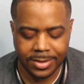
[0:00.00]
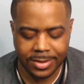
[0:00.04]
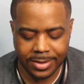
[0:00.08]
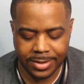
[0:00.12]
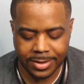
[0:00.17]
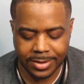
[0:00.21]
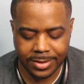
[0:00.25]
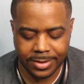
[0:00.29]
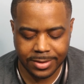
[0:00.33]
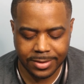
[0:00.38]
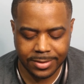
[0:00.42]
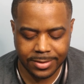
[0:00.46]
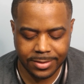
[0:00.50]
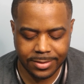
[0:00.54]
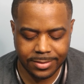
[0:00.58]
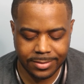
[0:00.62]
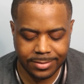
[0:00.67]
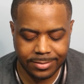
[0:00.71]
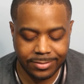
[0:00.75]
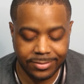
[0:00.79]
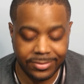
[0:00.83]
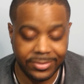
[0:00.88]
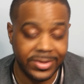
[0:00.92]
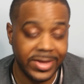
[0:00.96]
Uh,
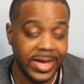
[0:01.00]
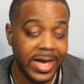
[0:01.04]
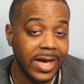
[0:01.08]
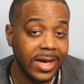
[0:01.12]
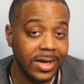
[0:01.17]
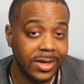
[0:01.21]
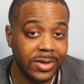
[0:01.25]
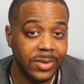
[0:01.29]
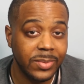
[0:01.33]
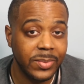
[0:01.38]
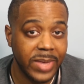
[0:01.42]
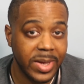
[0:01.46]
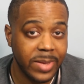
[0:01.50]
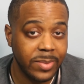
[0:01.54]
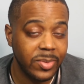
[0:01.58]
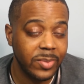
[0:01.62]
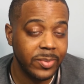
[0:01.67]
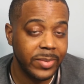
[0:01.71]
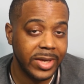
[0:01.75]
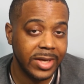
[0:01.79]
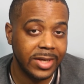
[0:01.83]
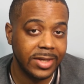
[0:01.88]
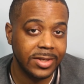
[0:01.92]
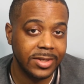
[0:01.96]
that could maybe
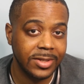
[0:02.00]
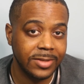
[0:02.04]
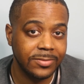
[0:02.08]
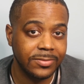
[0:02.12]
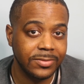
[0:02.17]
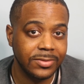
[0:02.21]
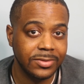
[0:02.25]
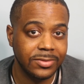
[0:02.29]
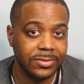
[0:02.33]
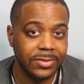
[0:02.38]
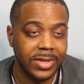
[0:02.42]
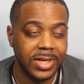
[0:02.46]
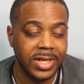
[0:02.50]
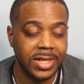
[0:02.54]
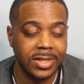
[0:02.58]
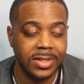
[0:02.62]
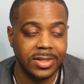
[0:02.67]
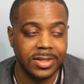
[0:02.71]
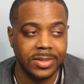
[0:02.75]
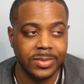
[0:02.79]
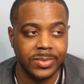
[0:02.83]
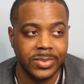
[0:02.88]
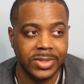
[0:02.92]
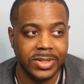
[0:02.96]
make a difference, right?